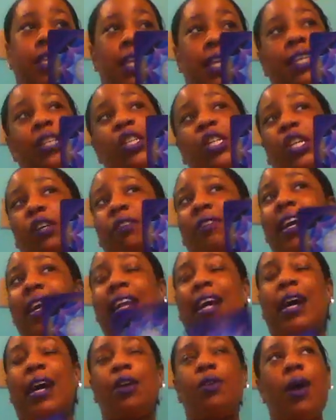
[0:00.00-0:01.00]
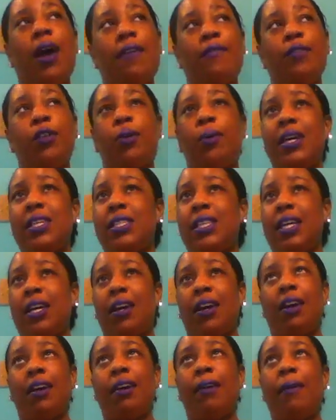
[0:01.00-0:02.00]
energy right now. You have no
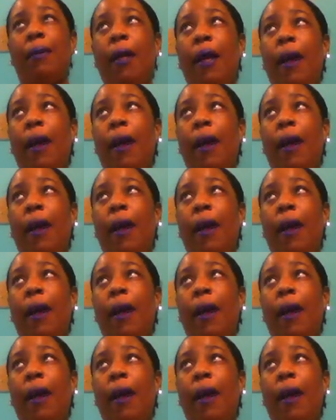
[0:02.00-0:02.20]
idea.